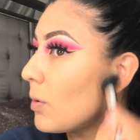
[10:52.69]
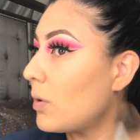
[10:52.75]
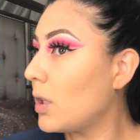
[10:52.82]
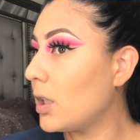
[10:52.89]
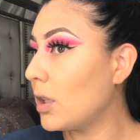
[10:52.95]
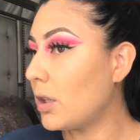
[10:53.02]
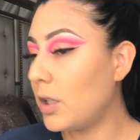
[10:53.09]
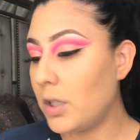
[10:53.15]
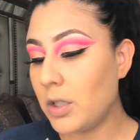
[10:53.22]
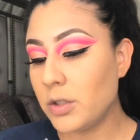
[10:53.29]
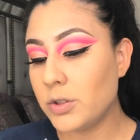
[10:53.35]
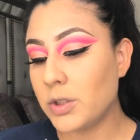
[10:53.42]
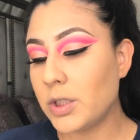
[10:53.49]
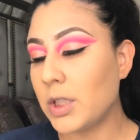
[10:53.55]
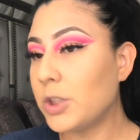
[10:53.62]
Right there
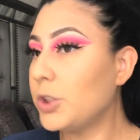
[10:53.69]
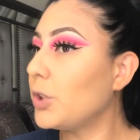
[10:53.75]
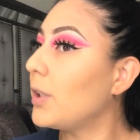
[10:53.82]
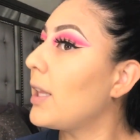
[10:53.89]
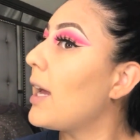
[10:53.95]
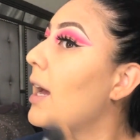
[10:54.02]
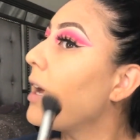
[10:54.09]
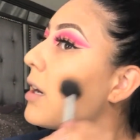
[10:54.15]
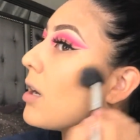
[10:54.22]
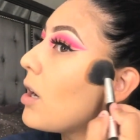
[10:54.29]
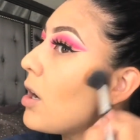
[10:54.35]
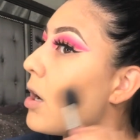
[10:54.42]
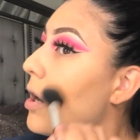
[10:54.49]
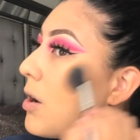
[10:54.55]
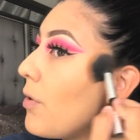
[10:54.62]
to get you that
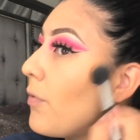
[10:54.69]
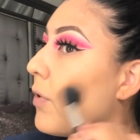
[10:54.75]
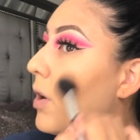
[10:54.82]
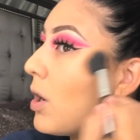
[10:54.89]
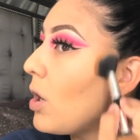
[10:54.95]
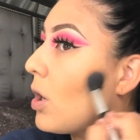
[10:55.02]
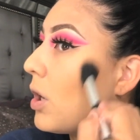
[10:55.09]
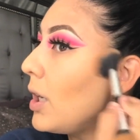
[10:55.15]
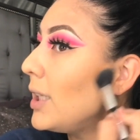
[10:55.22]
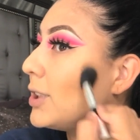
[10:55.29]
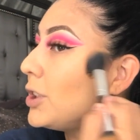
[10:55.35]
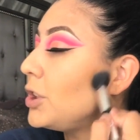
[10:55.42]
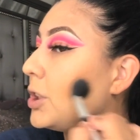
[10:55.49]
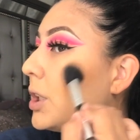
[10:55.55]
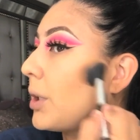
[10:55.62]

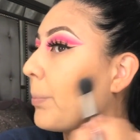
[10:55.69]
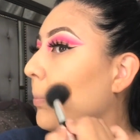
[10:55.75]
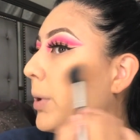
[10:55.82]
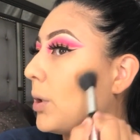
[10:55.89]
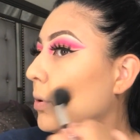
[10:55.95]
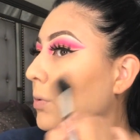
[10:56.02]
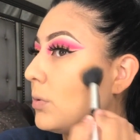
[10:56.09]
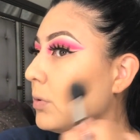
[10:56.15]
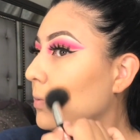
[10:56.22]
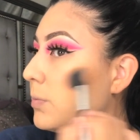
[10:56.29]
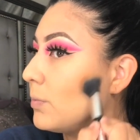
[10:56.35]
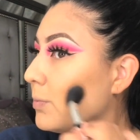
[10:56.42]
flawless cheekbone.